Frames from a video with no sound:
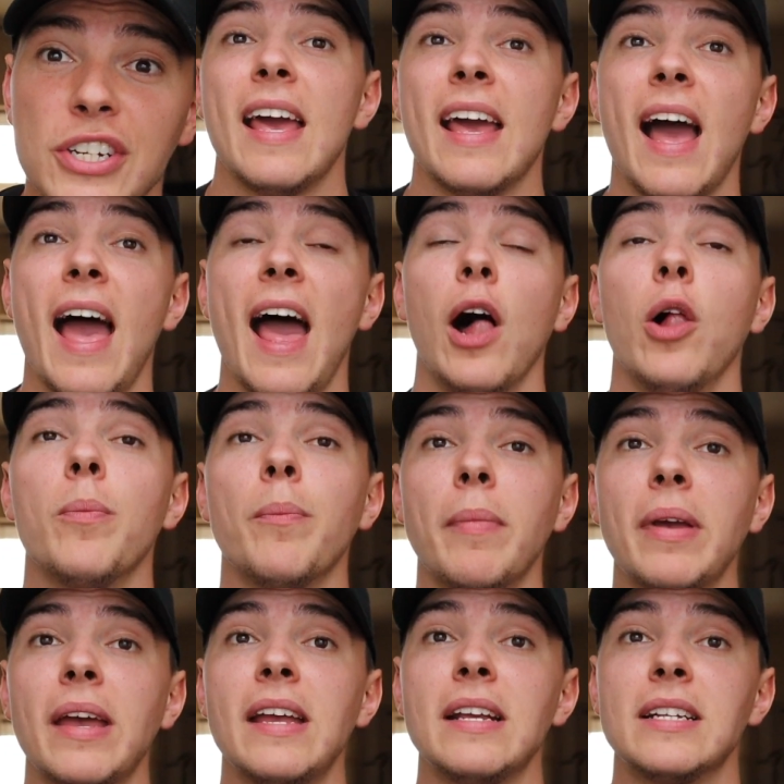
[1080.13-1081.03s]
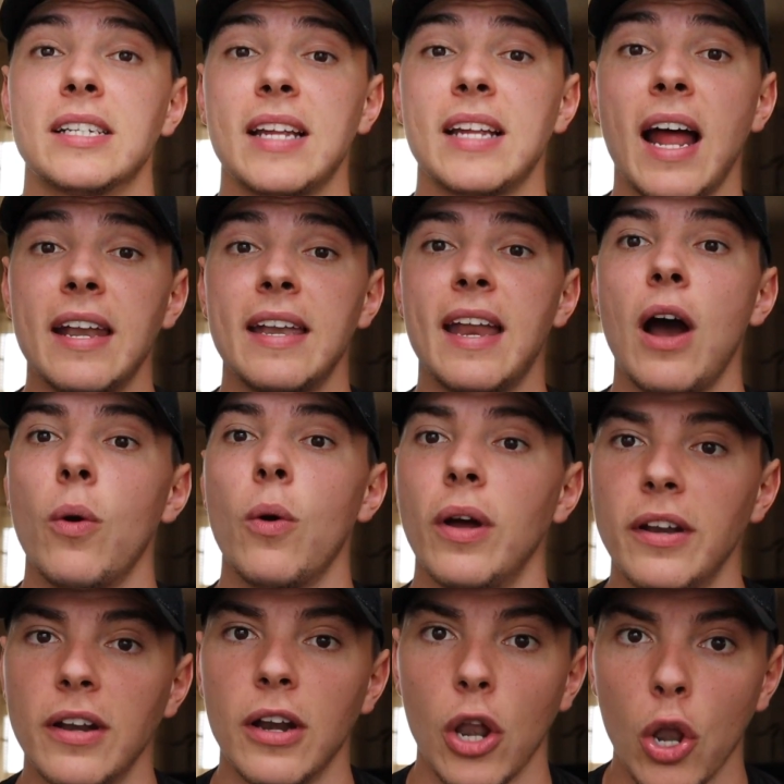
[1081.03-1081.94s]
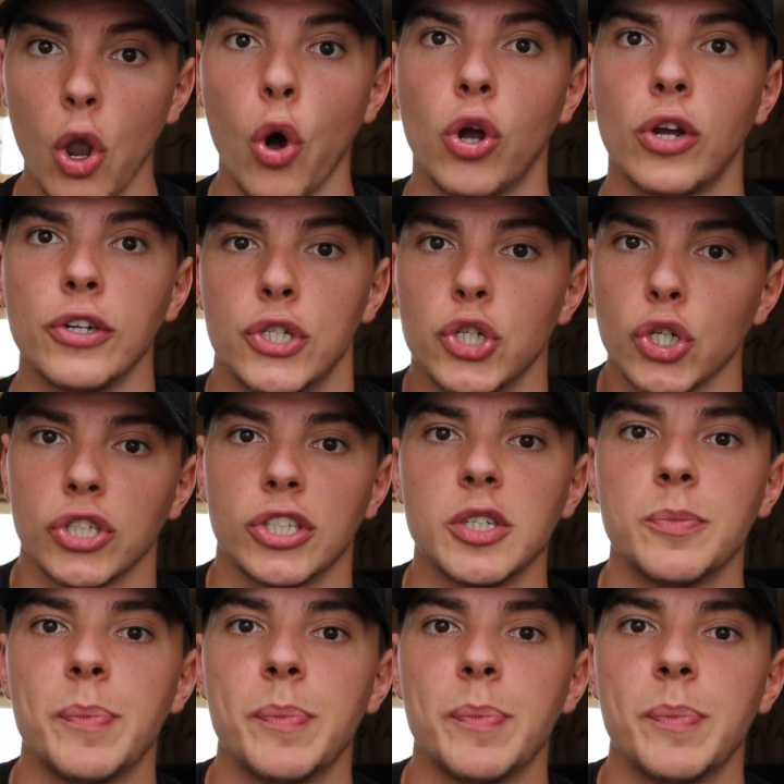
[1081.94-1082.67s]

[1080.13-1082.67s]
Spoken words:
It helped me stand out and look just as